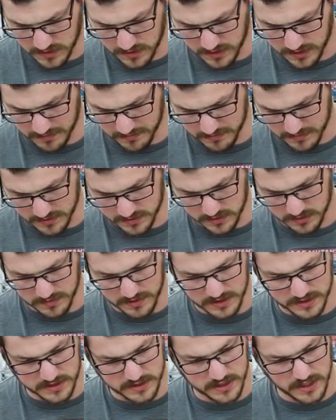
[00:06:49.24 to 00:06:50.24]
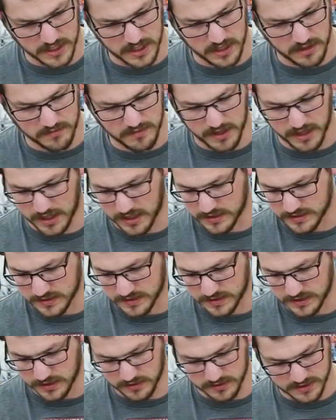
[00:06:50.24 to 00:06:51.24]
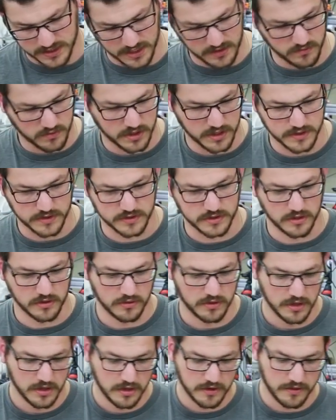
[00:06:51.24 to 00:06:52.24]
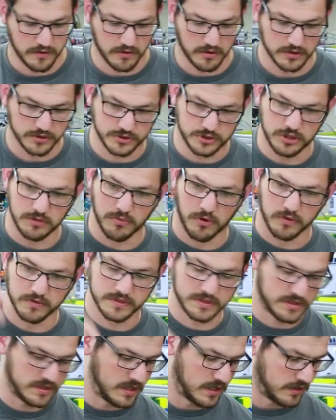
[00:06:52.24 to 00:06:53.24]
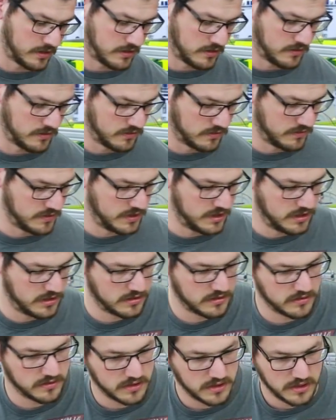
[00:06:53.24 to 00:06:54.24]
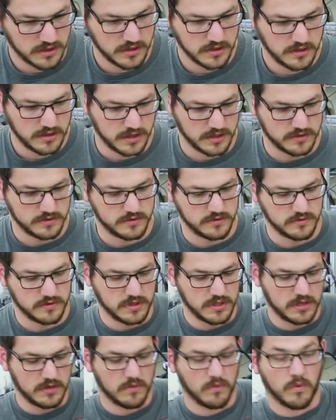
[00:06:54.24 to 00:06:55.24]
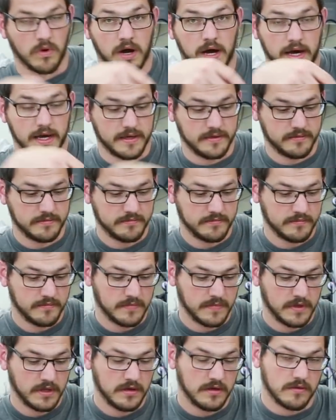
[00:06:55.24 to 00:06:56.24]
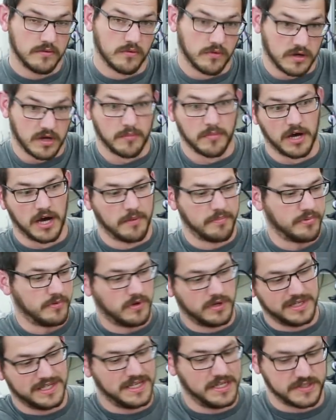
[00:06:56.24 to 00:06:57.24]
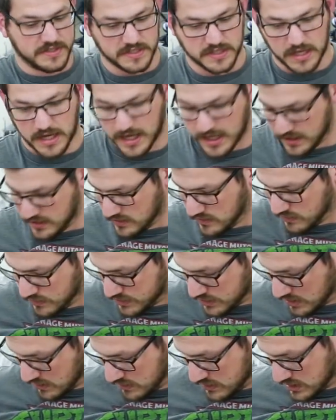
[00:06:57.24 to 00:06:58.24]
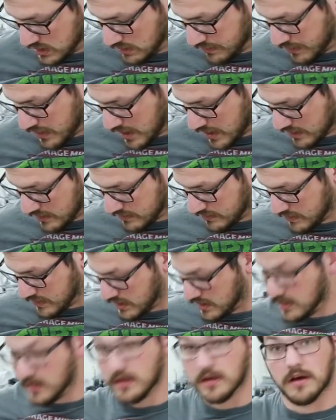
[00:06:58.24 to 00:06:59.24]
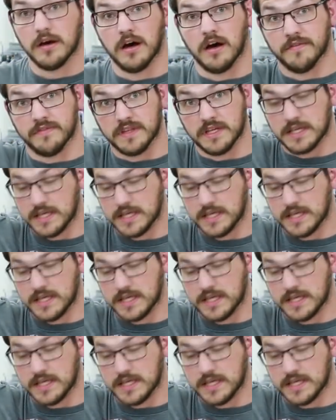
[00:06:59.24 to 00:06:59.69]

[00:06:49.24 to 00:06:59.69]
Yep, it's gonna be the same as the CR10 was. So there are 2 bolts that go here into the Y, will come up on each side, which go into the bottom of the